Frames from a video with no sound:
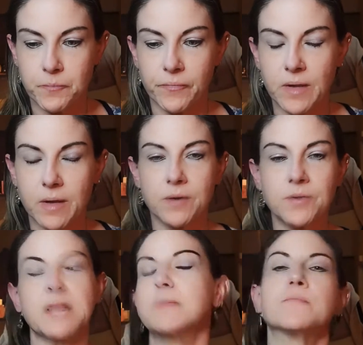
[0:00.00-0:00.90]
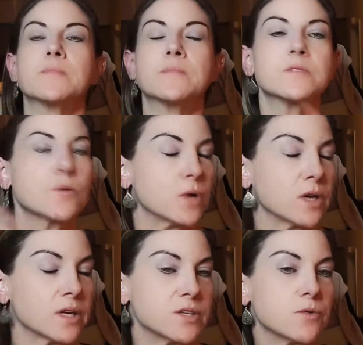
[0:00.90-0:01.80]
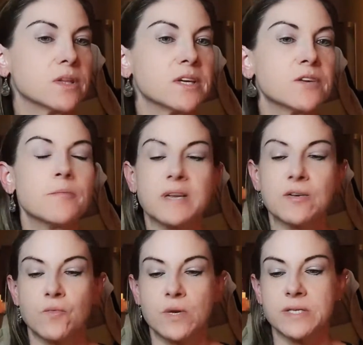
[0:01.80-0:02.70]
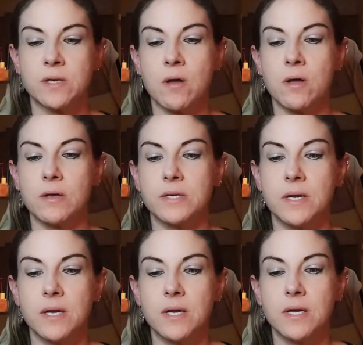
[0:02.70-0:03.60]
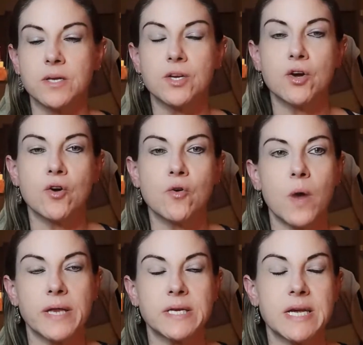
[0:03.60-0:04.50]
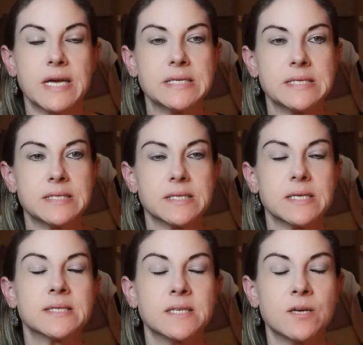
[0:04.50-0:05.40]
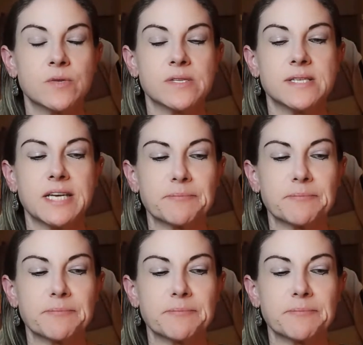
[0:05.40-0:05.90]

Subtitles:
Okay, so we're going to do a little bit of what's called no and yes sequencing.